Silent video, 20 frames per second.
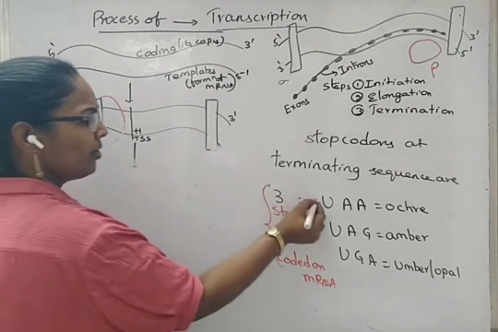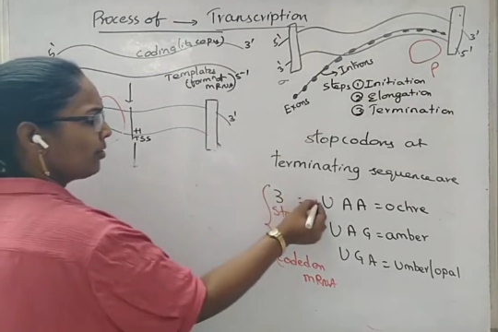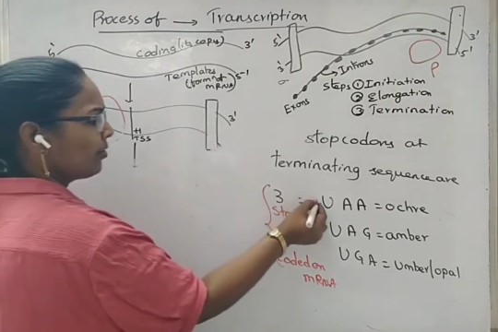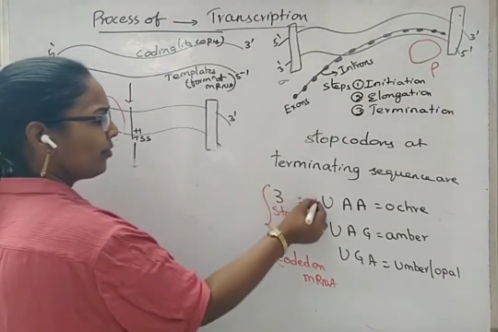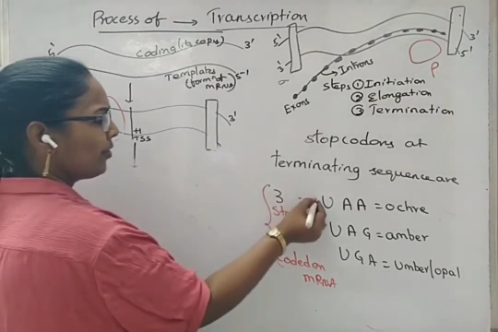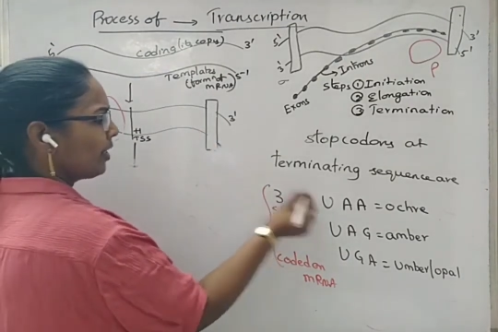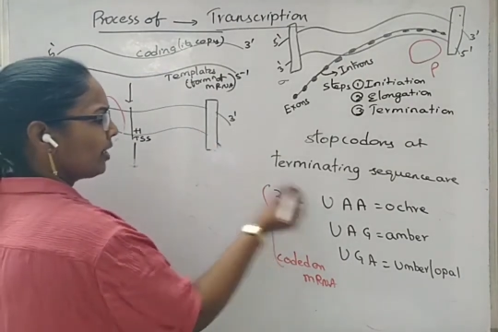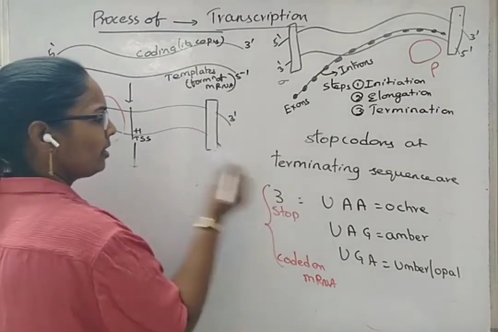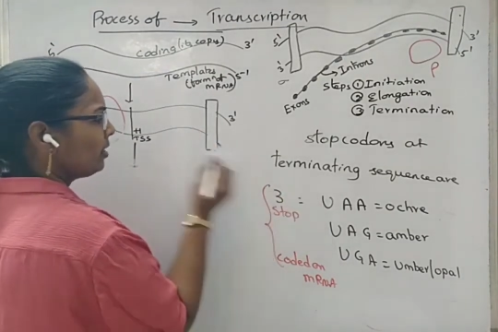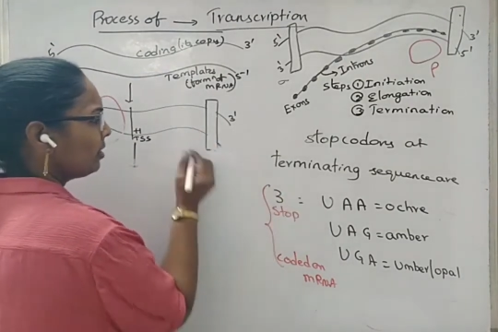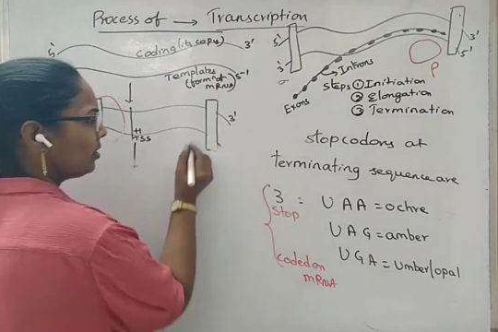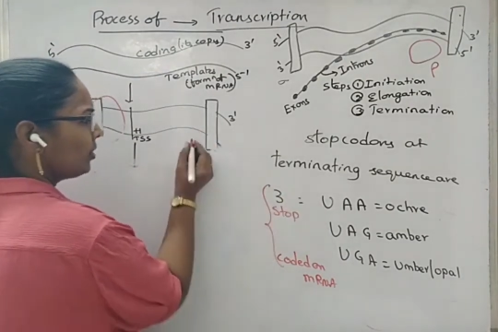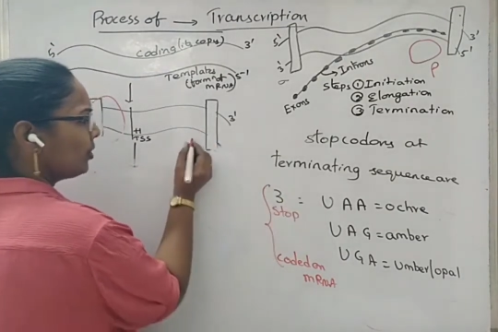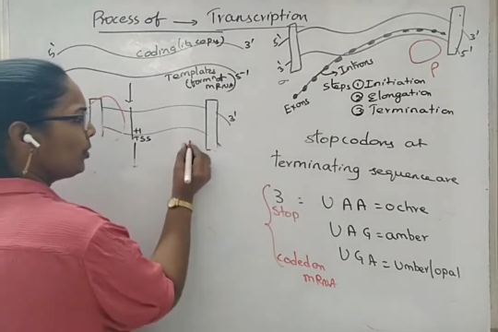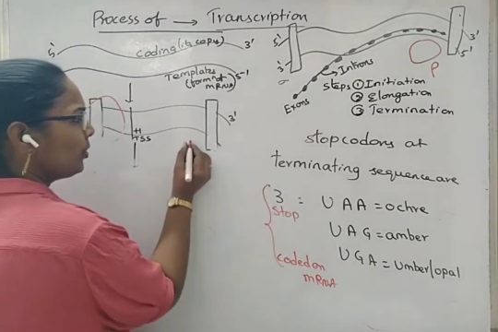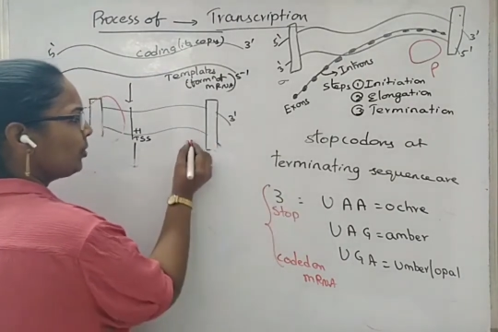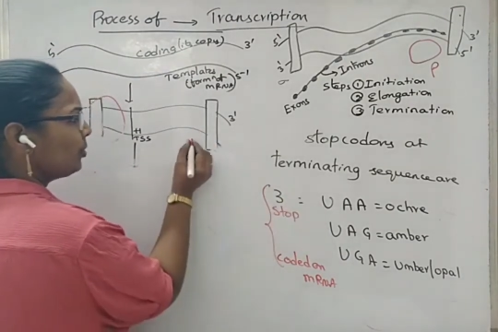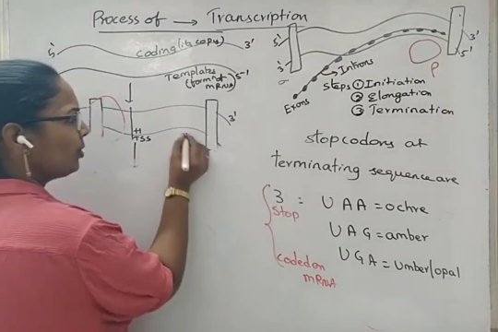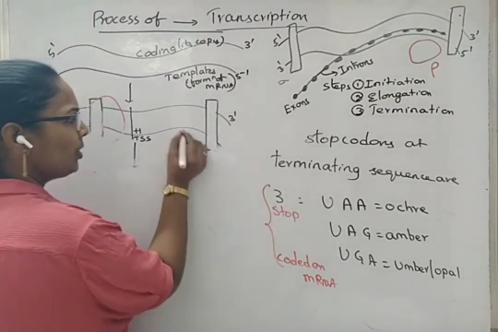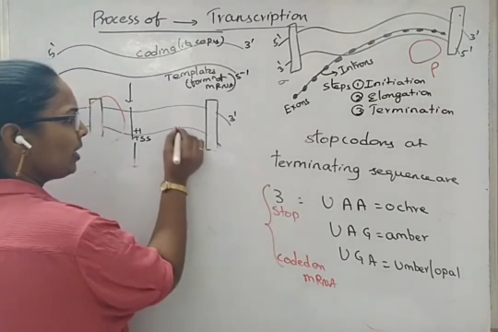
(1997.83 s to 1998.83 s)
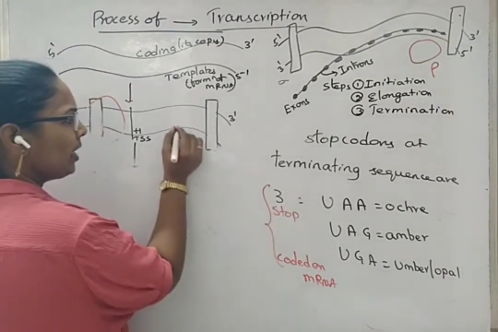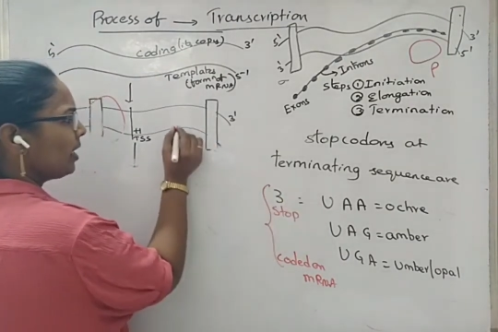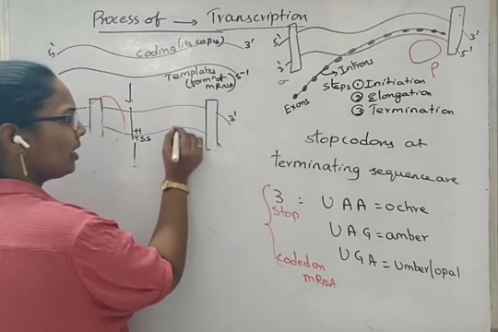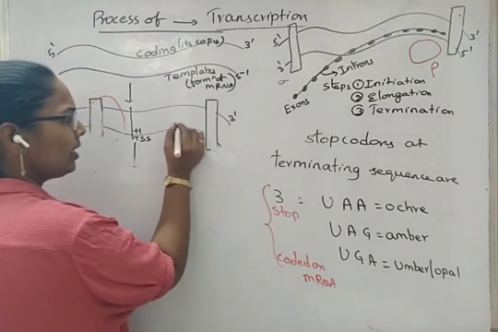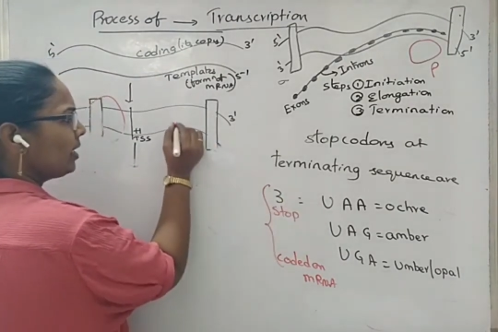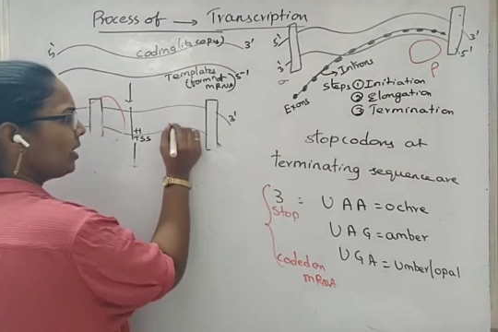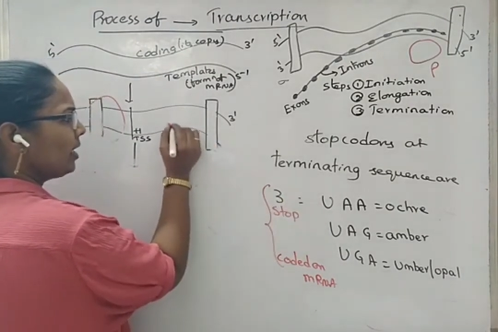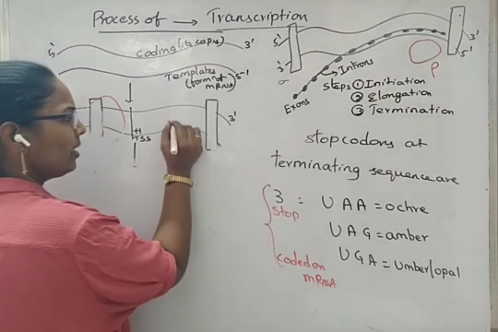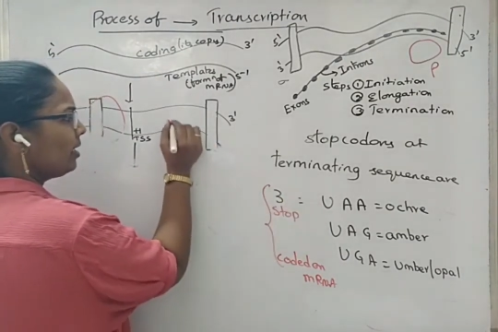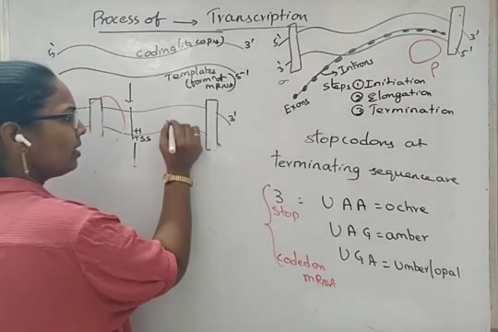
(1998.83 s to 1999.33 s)
for
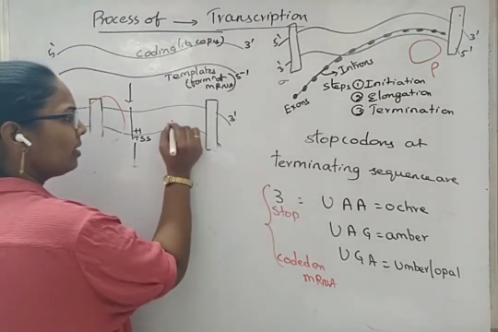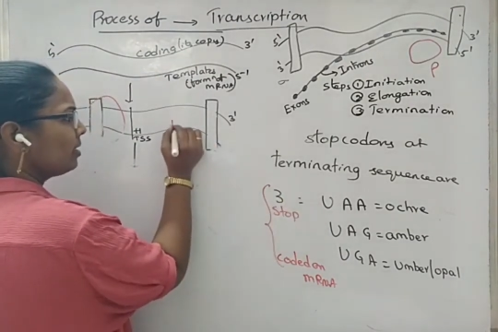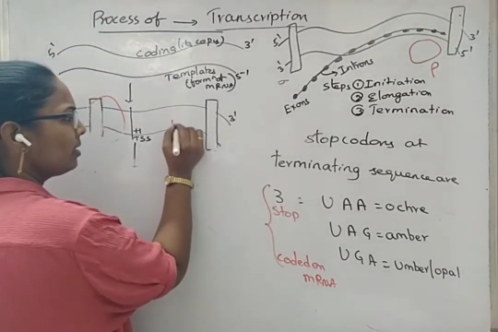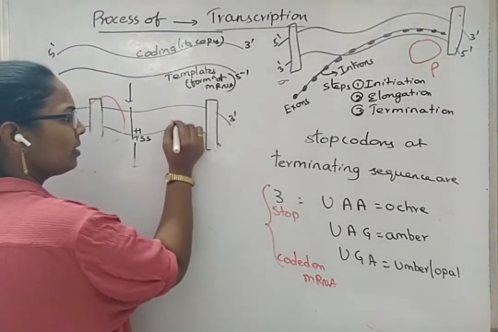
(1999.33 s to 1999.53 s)
UAA